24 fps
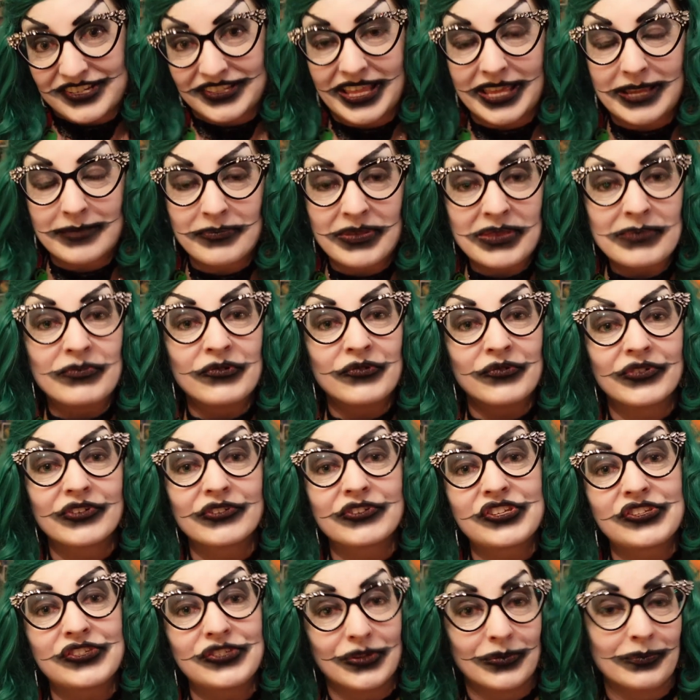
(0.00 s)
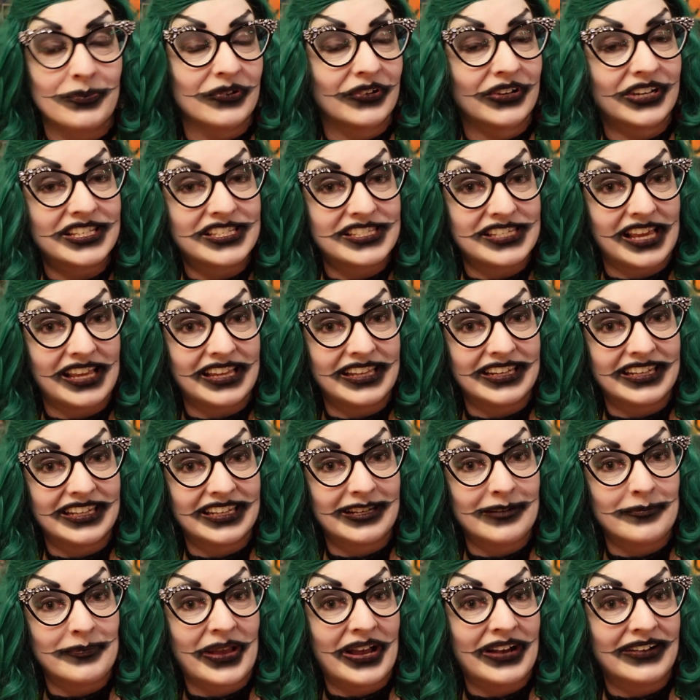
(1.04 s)
Like people were super excited
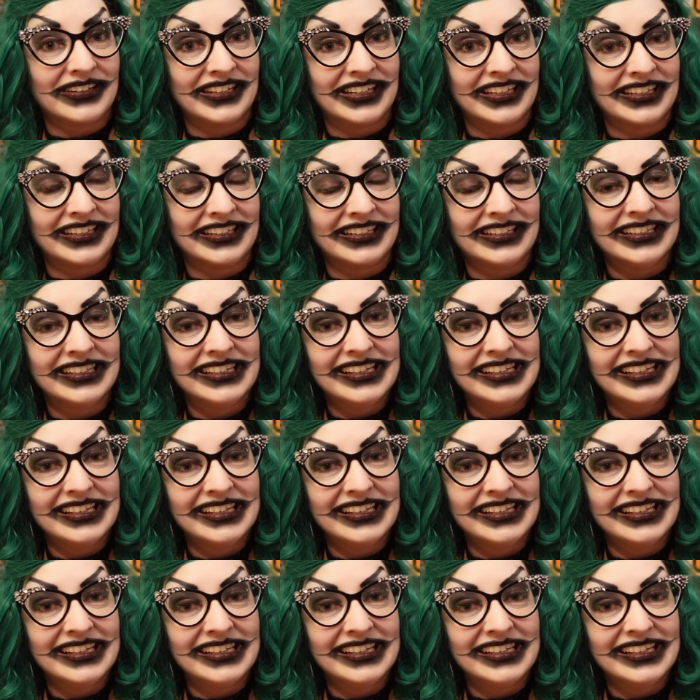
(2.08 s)
about it.